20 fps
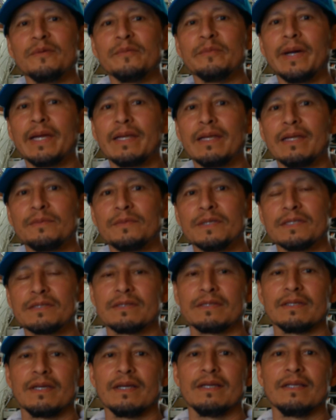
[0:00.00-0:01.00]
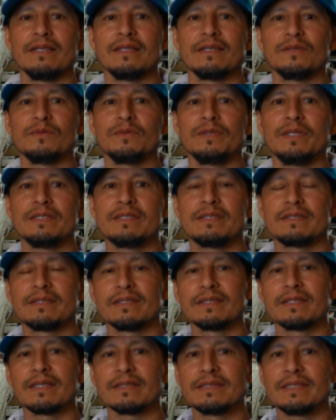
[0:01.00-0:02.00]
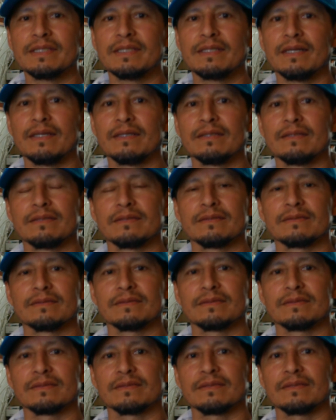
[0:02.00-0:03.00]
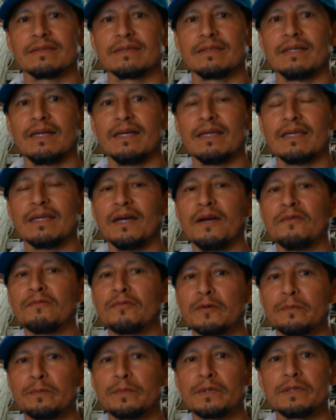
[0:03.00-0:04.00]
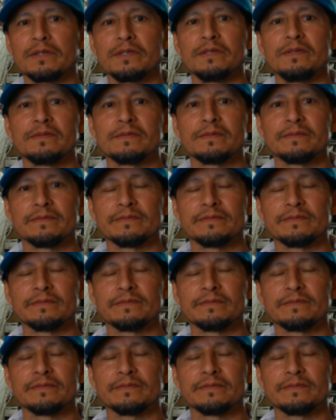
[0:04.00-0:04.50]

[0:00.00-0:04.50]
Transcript: My name is Luis Gatica. I come from Peru.